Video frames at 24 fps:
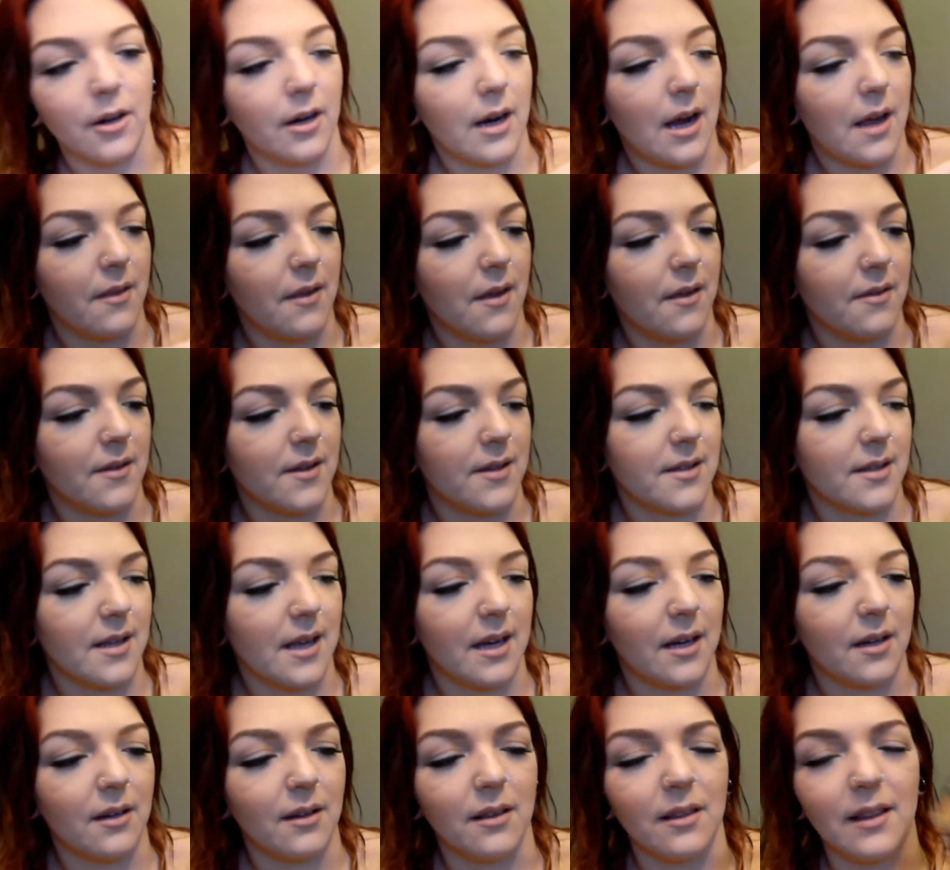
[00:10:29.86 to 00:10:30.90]
and then this
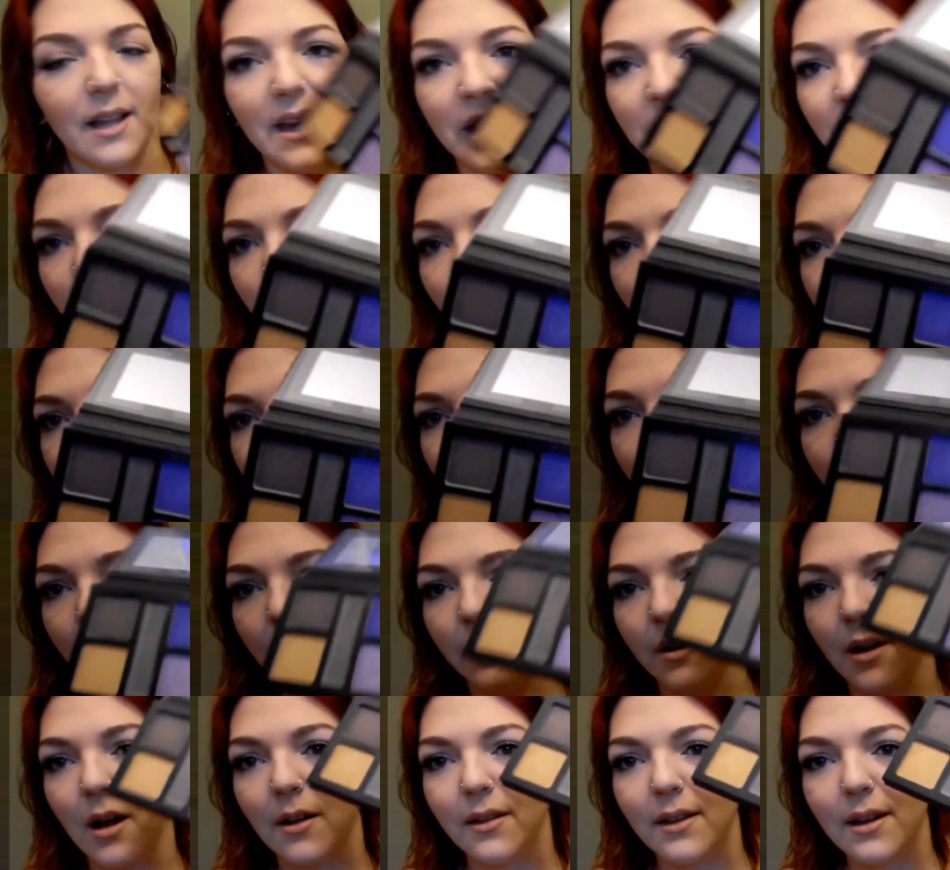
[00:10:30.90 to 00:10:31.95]
like light gray color.
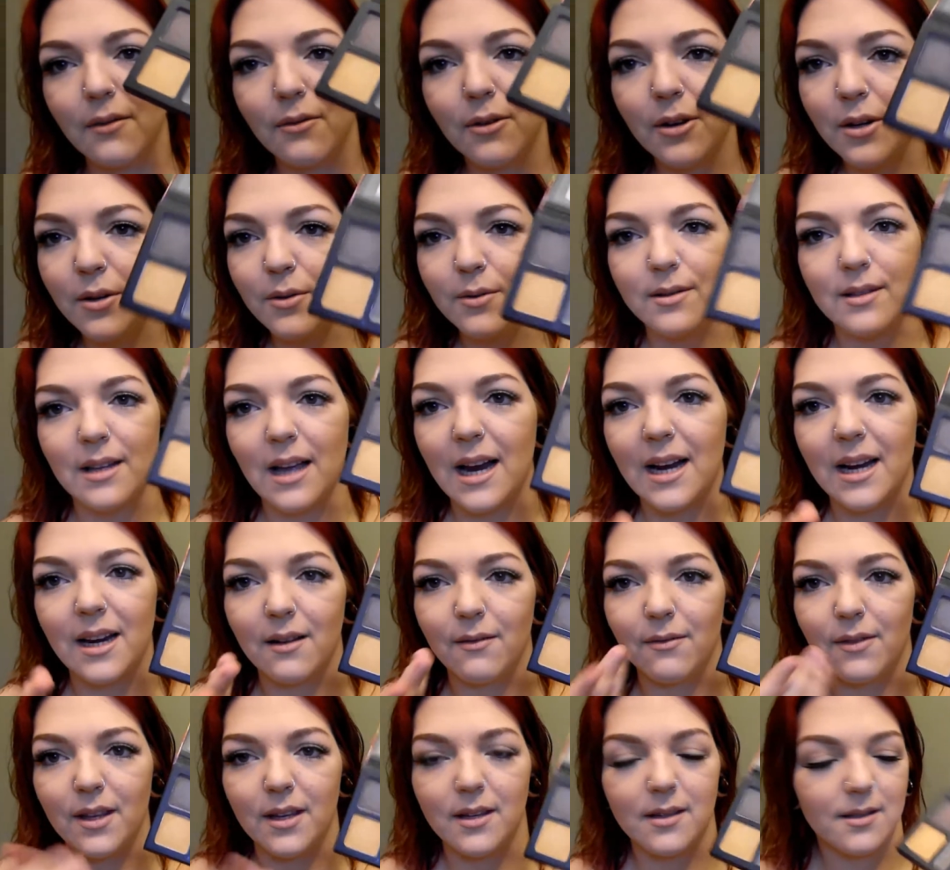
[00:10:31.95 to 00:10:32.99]
I'll never use any of
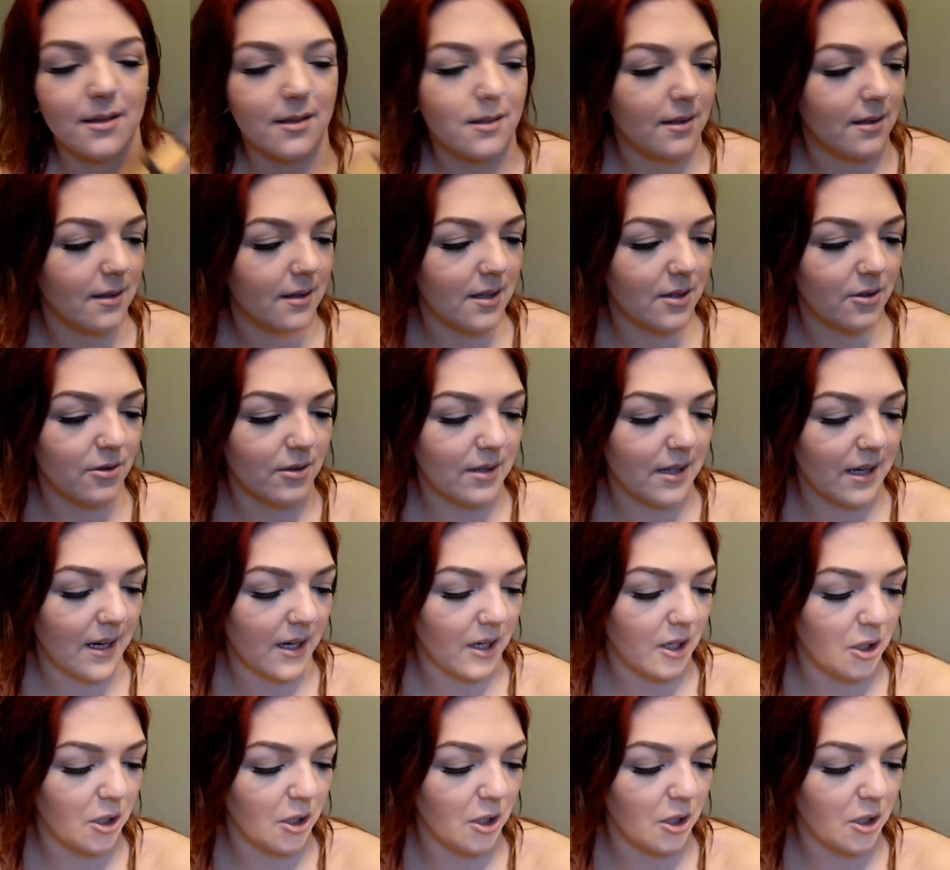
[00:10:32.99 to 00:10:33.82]
this. There's like a